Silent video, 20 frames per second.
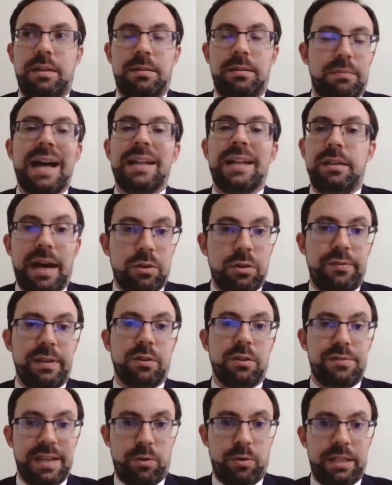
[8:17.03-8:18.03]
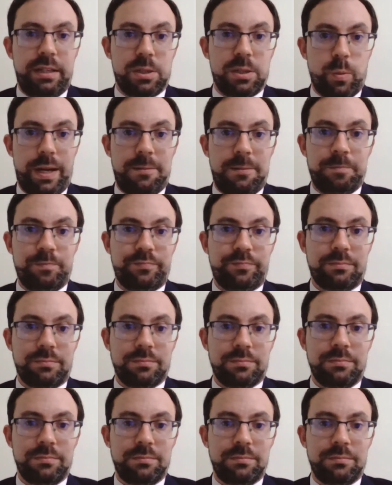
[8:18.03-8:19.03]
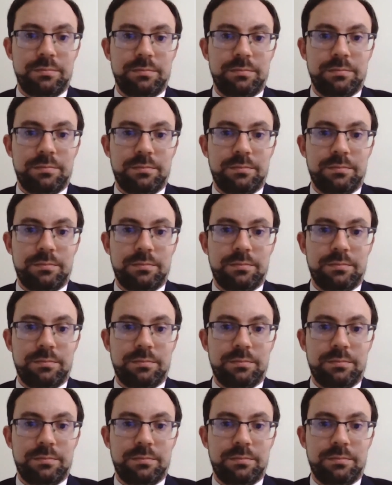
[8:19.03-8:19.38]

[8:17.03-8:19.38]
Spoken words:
the other field of security as well.